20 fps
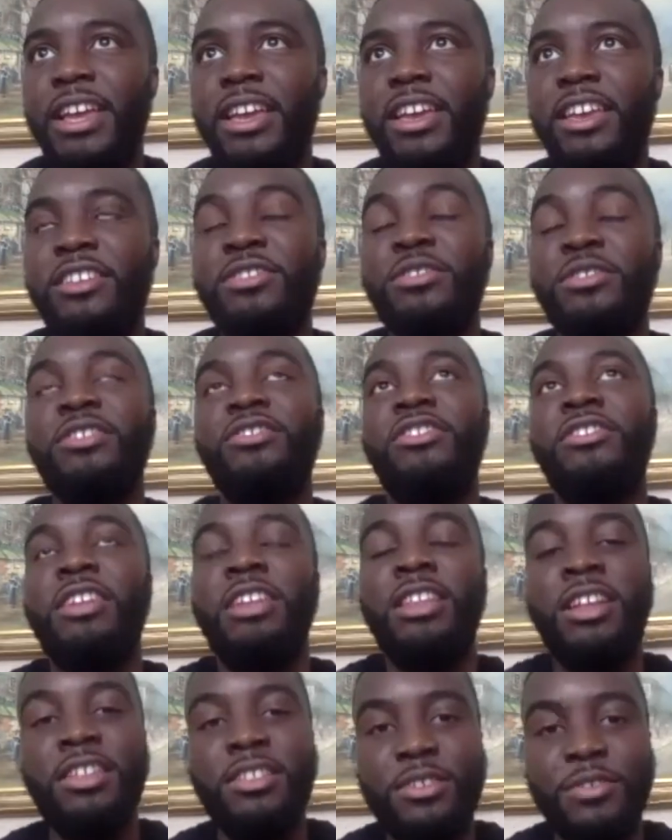it's not just a
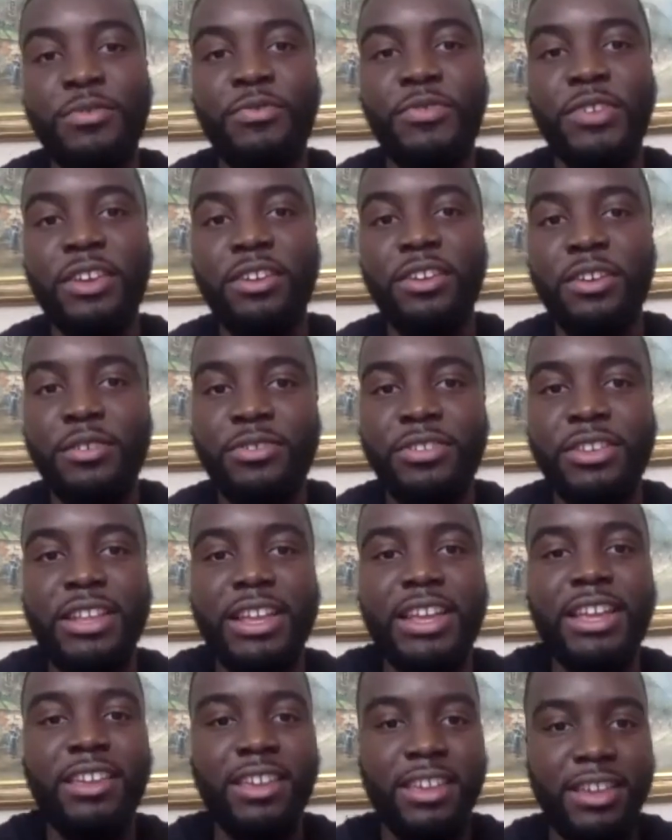London thing. Obviously like
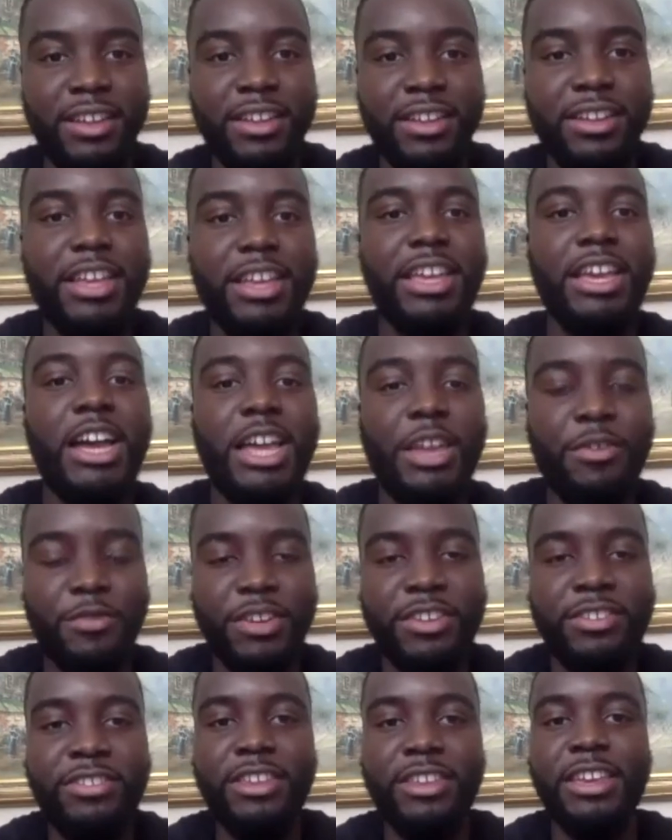every
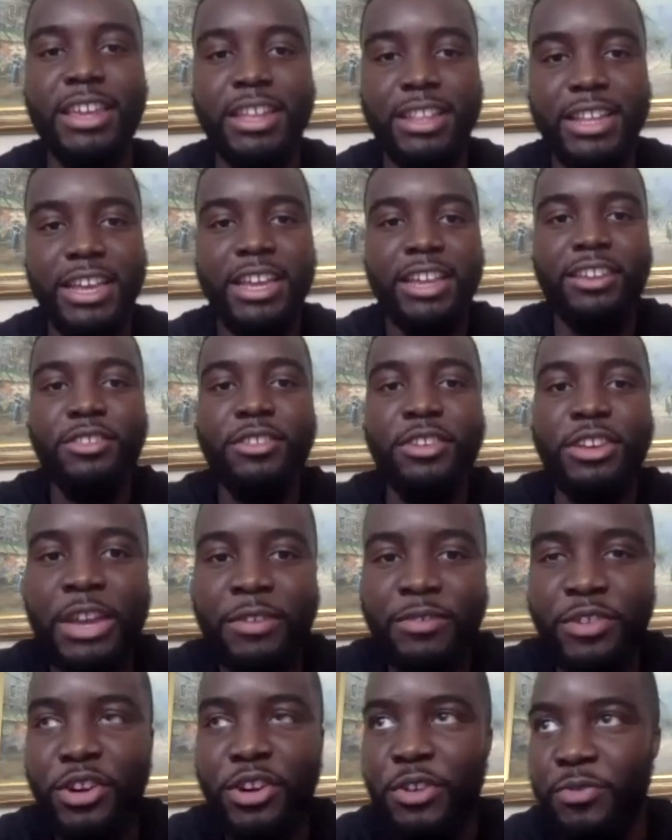city, like you have
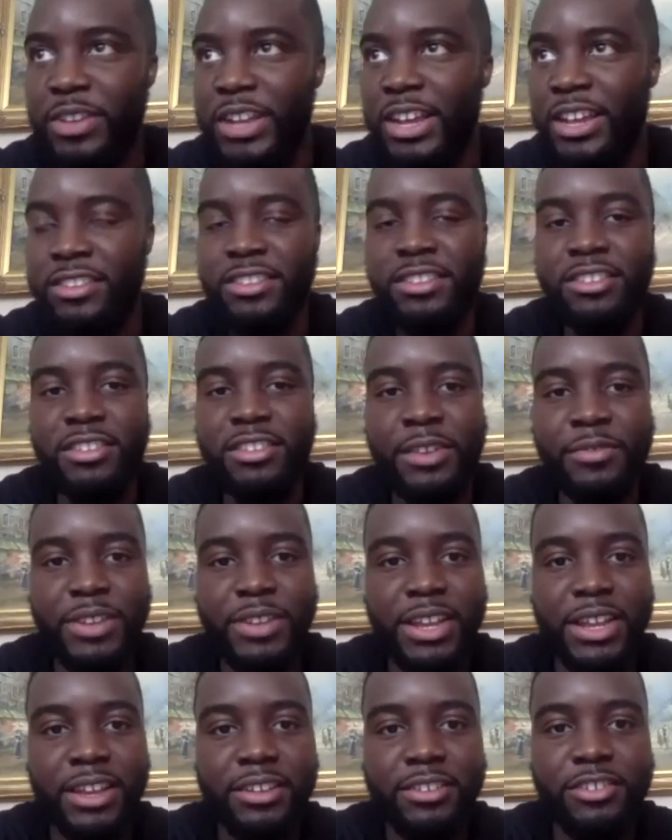your off license, you have
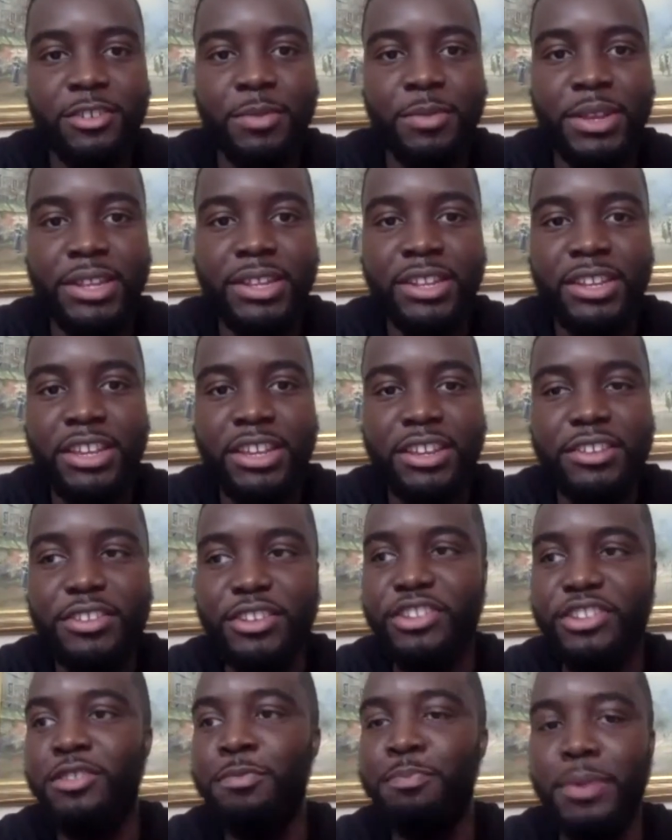like, do you know what I mean, your
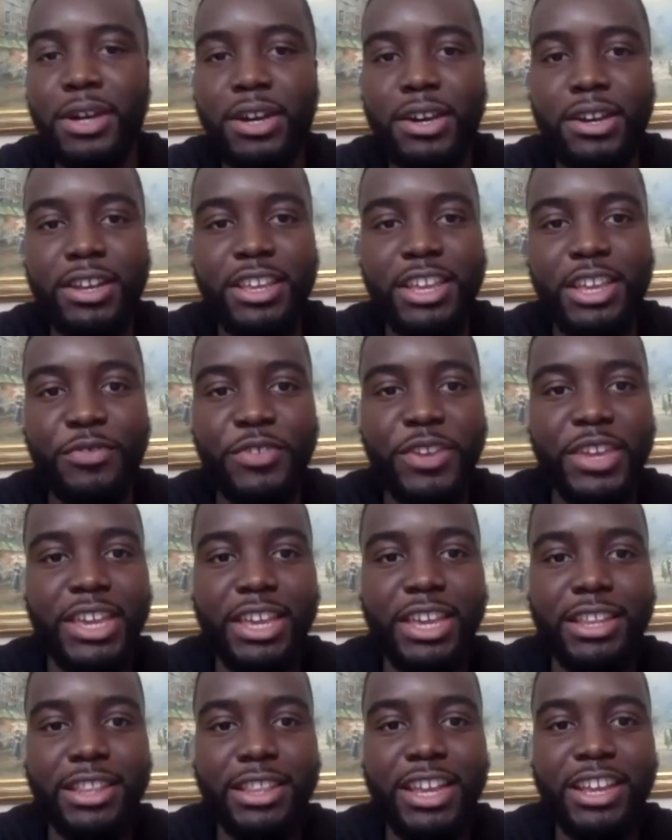spa if you're in
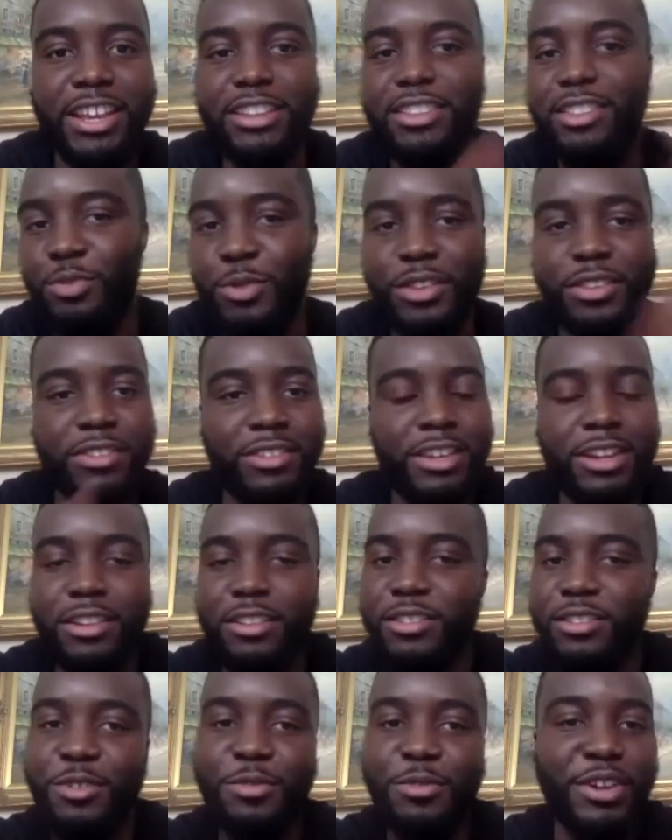like Swansea. I don't know
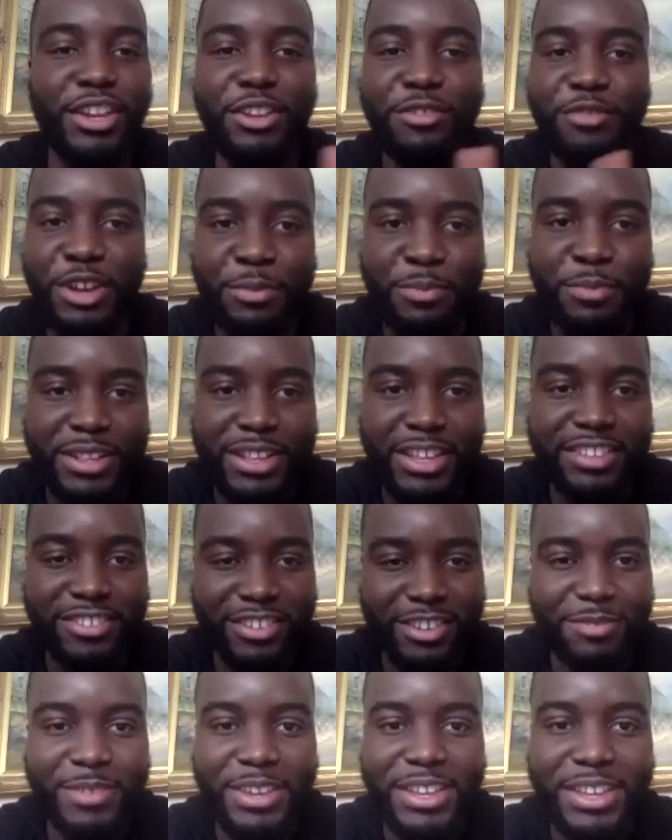where you are, but like, do you know what
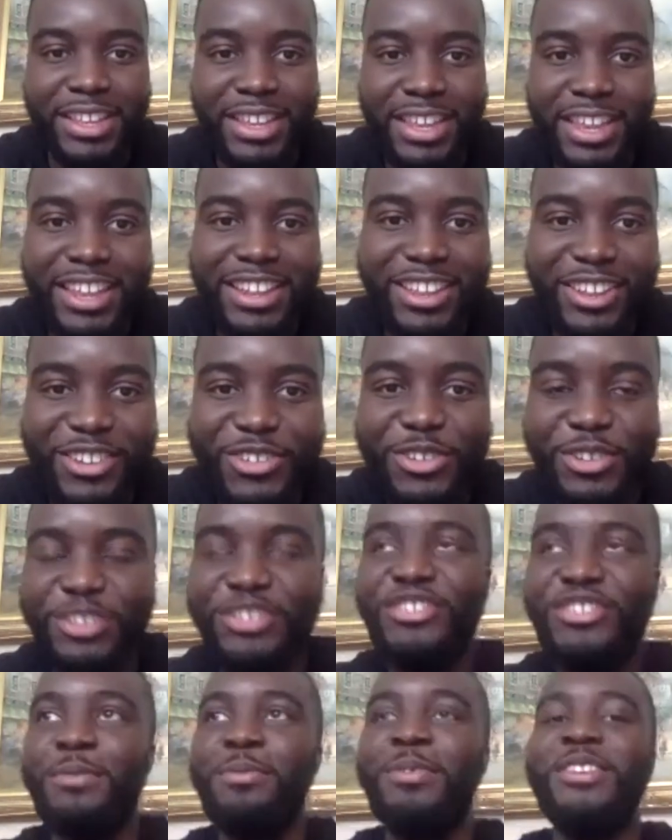I mean? The corner
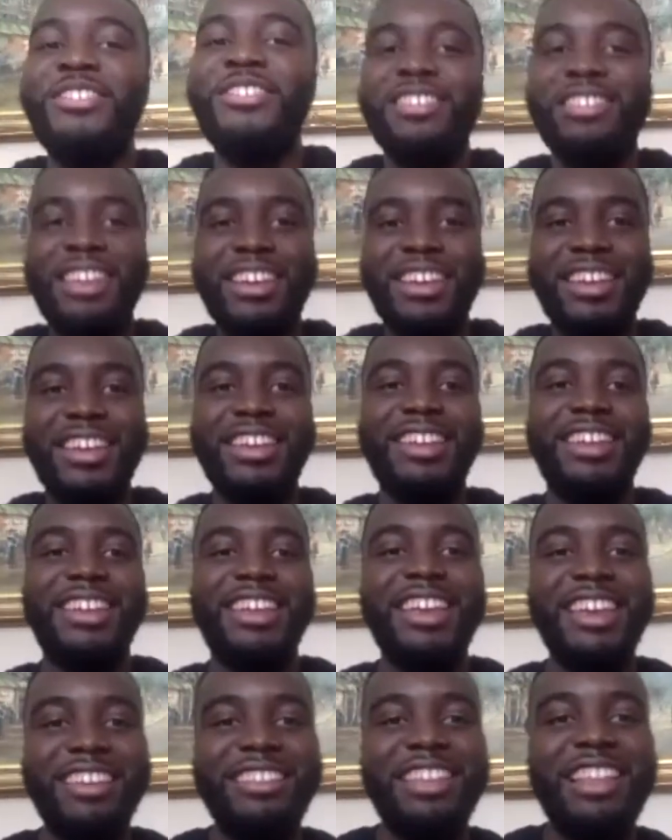shop is just like
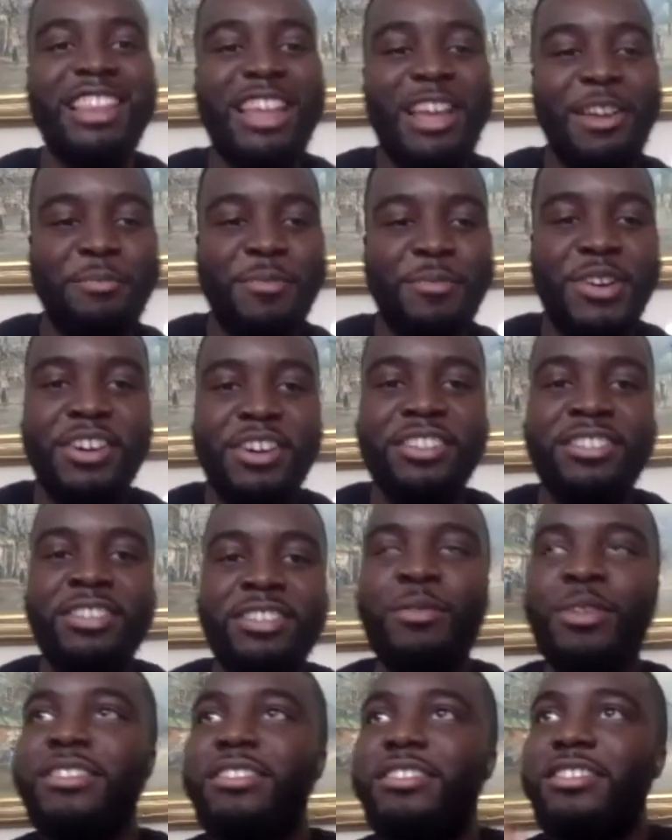it's a landmark. So I
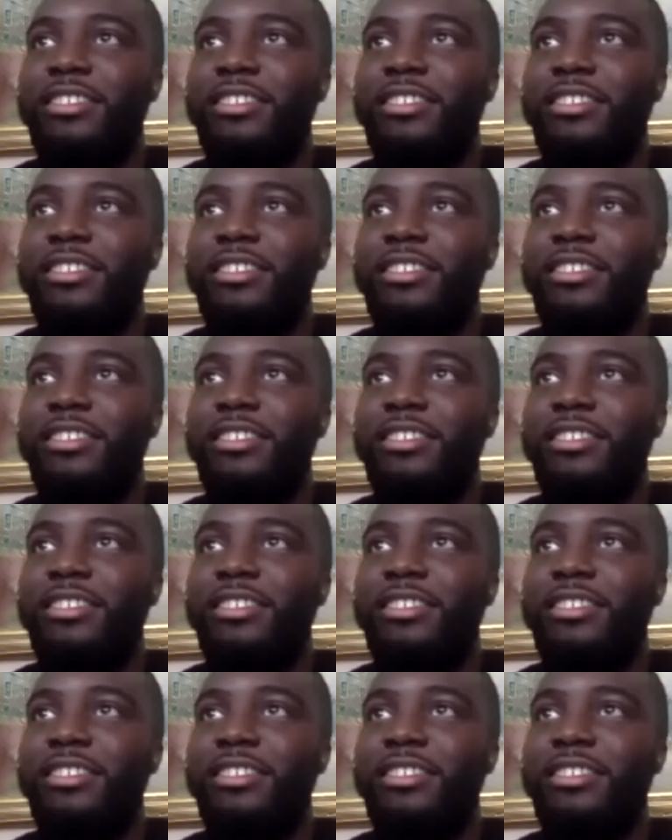wanted to